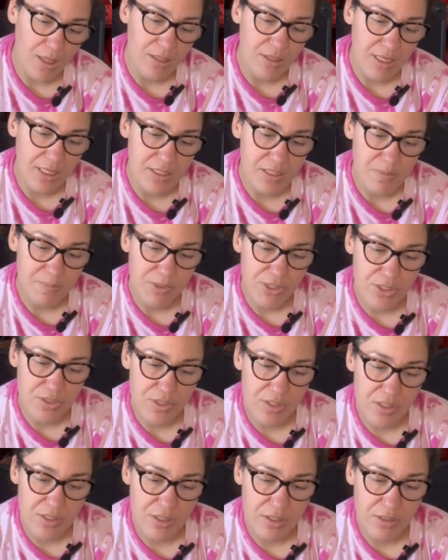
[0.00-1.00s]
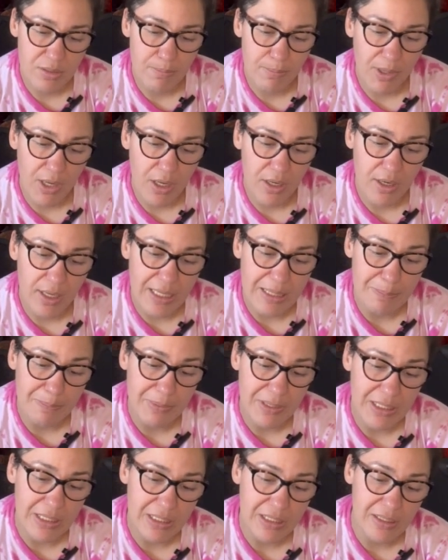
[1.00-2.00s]
Next person bought a
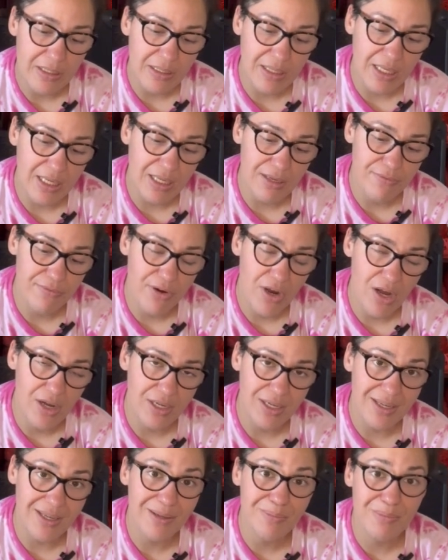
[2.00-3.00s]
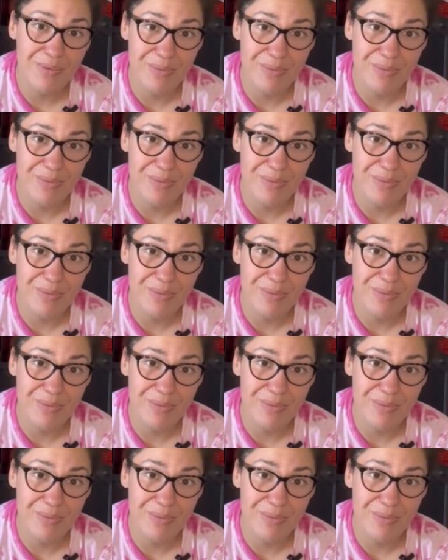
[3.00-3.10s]
pink leggy froggy, and